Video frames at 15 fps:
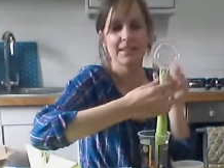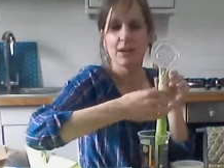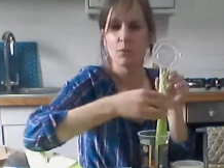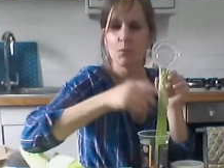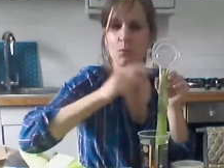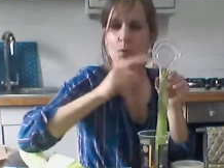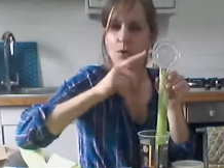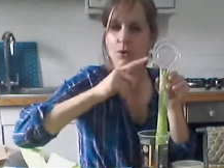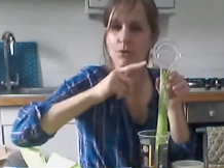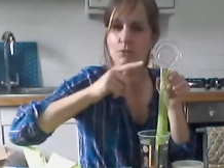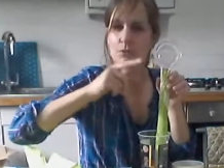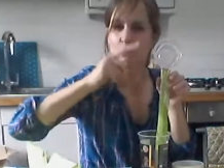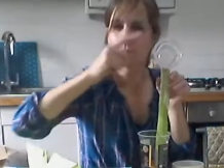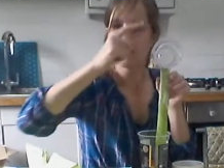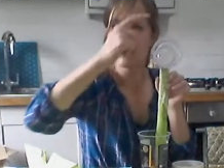Now, what
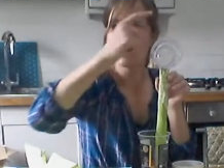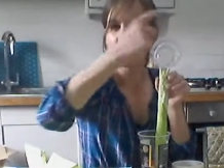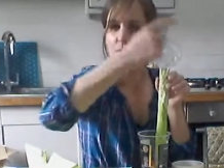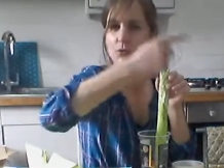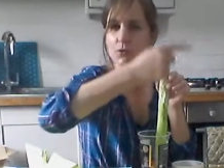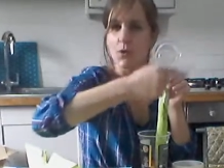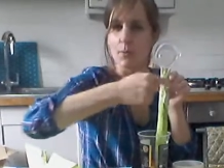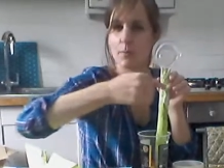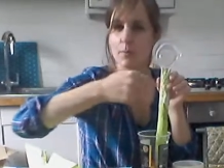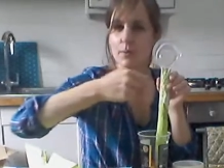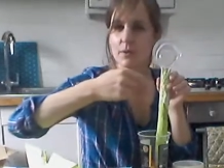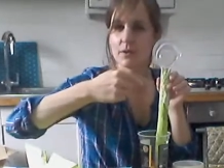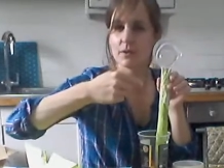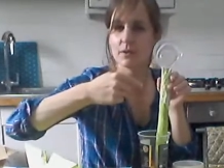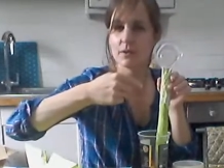goes around the top?
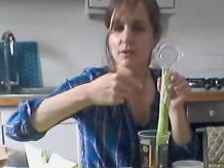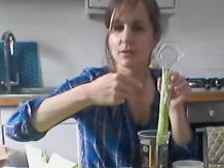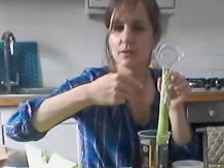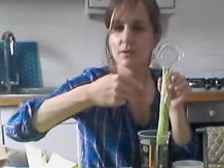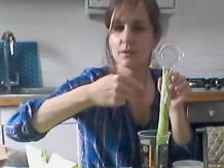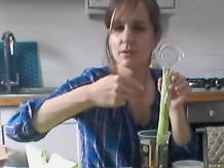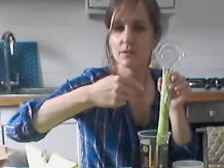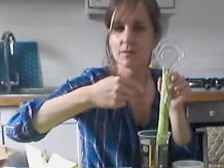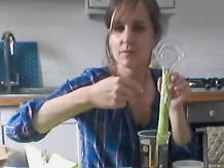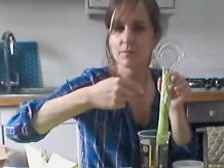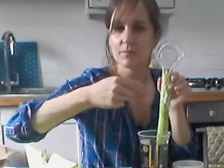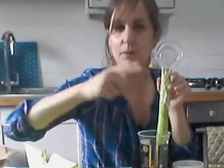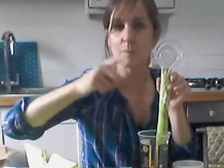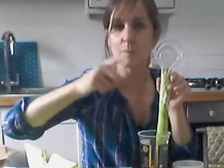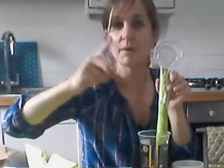
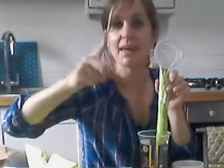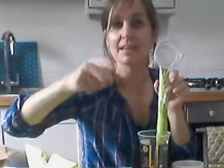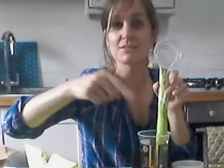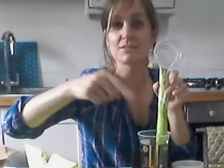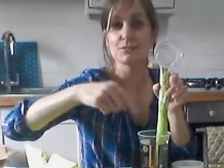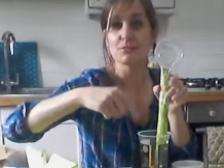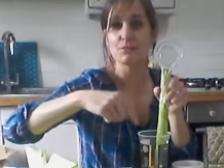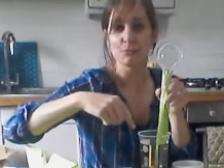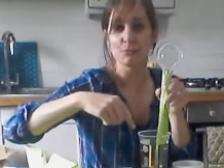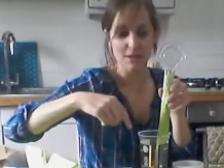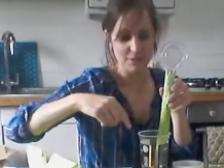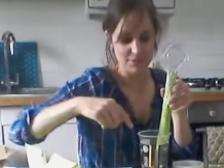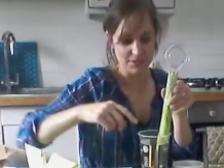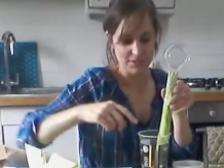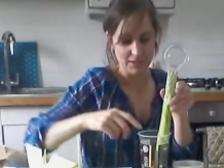The petals,
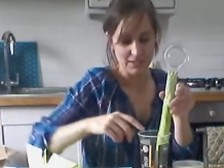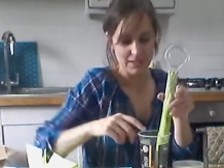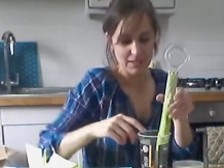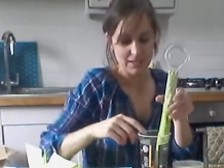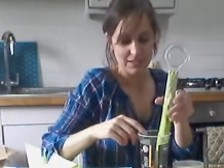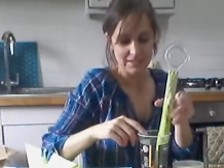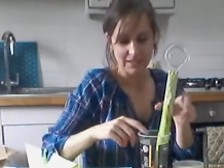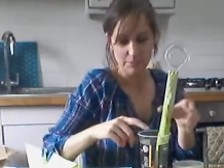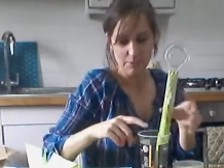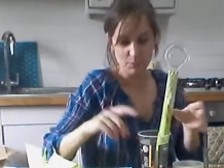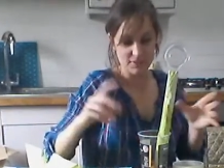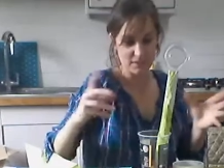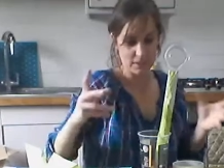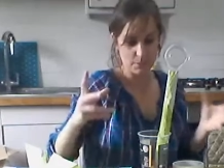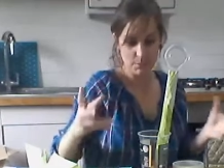well done. Now
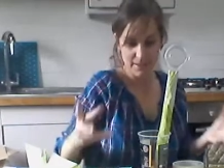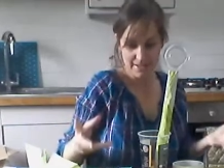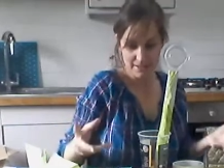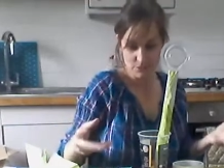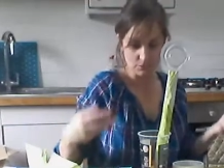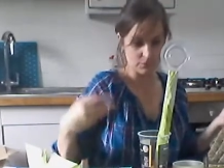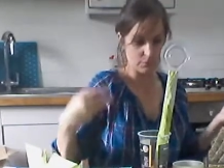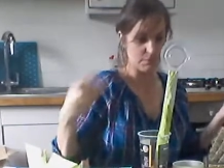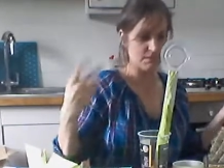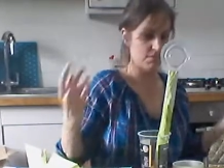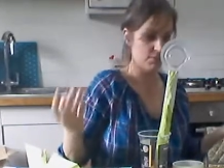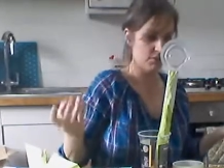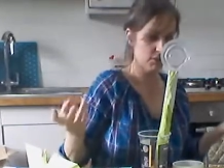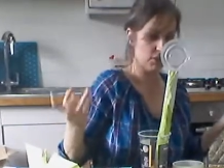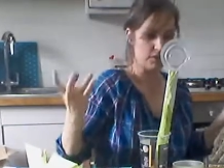remember, we said the petals can be
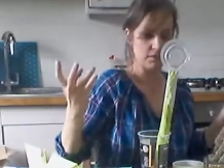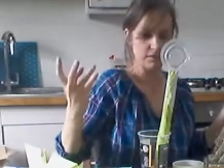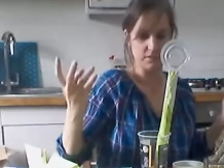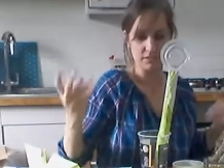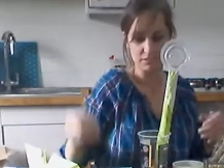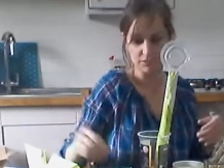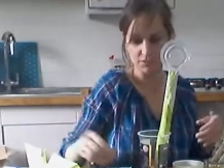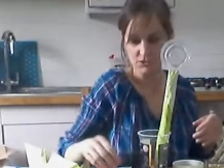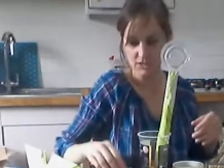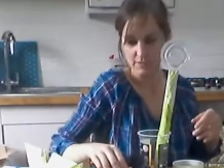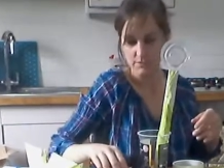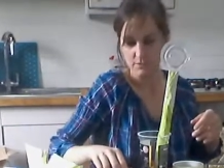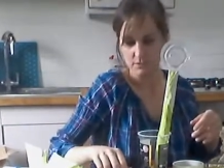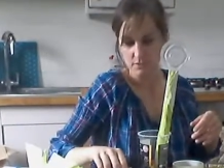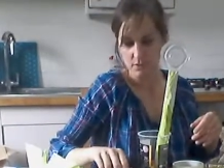different colours and different
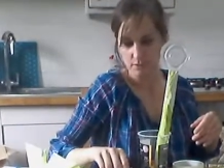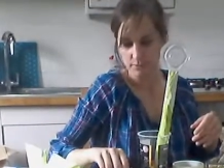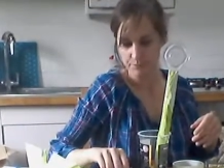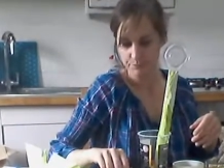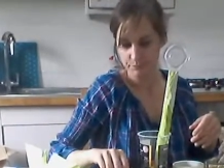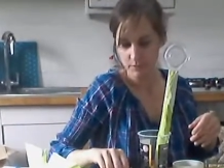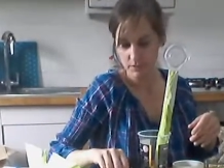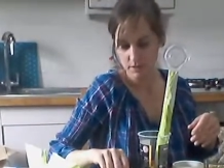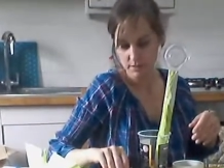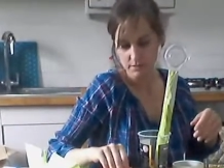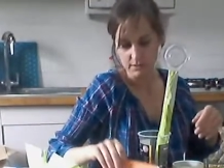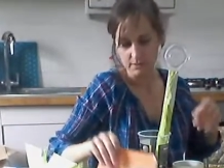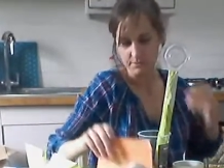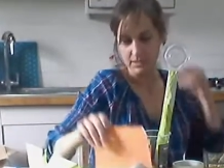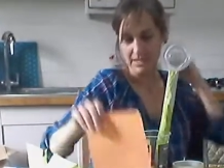shapes, so I
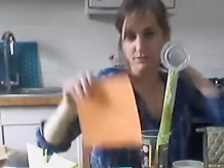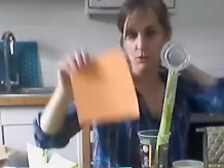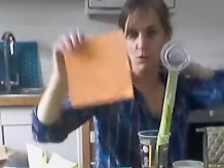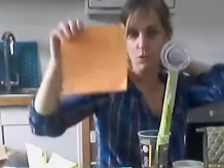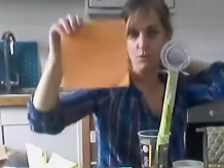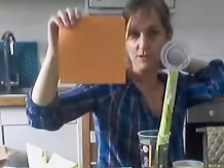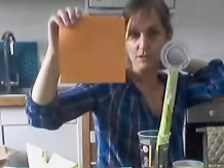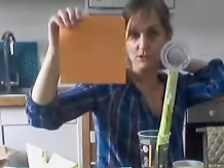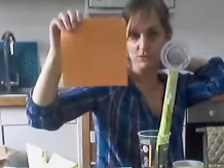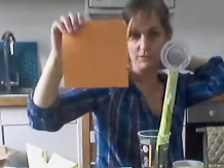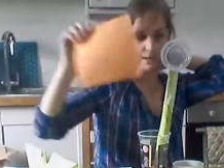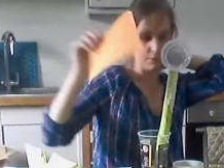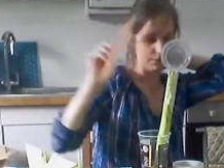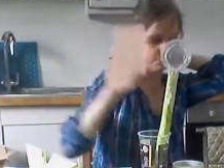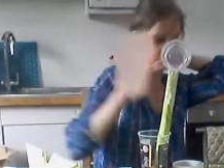think I'm going to orange
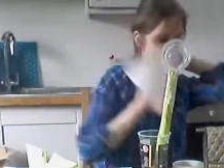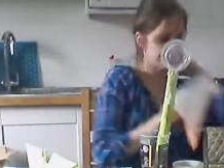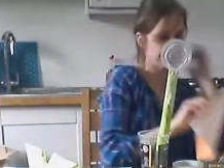flower.